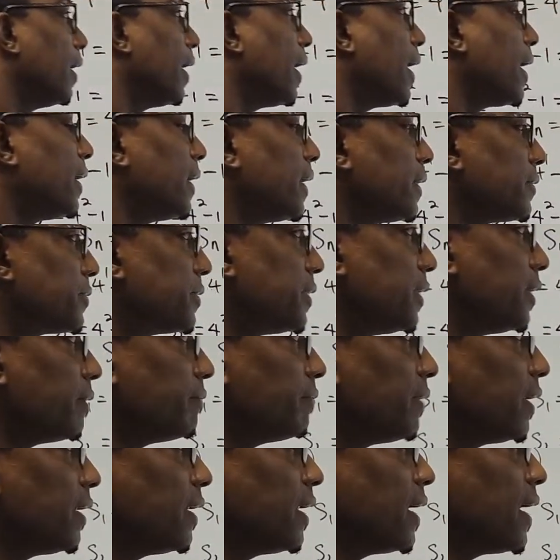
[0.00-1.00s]
And let's see
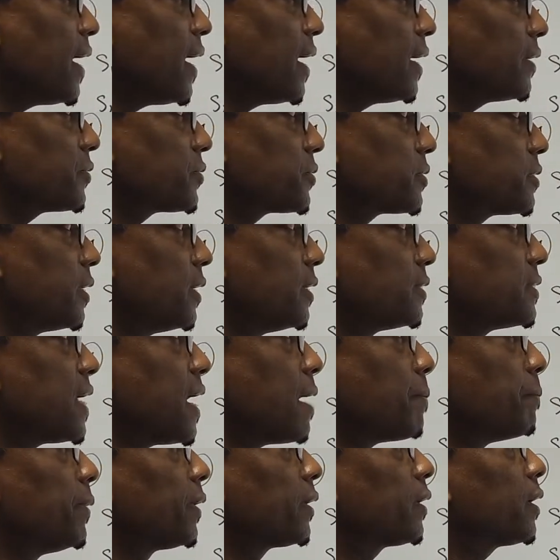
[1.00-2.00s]
if the last is
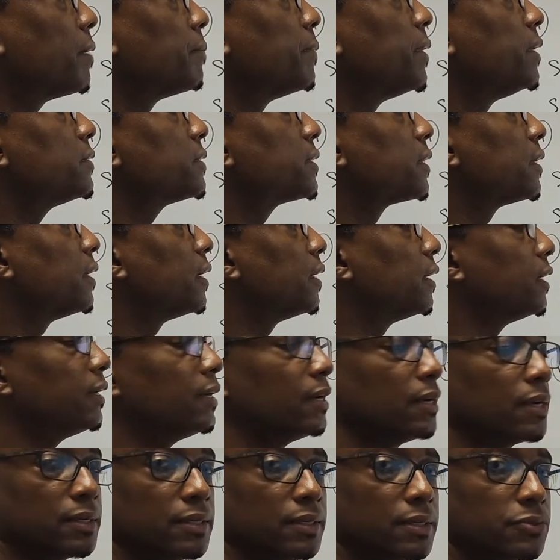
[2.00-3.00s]
applicable
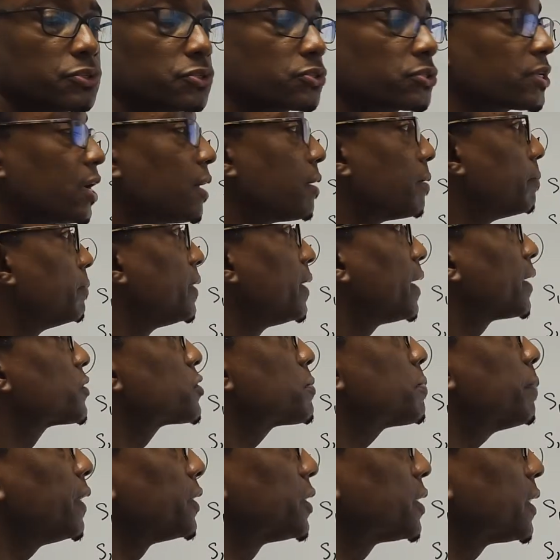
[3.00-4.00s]
to the sum, the
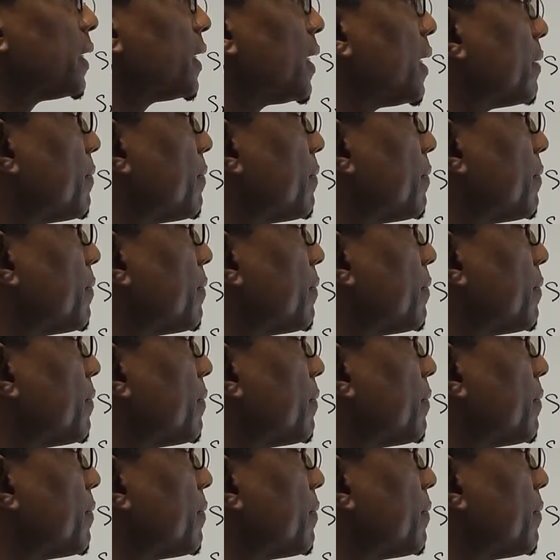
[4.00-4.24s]
expression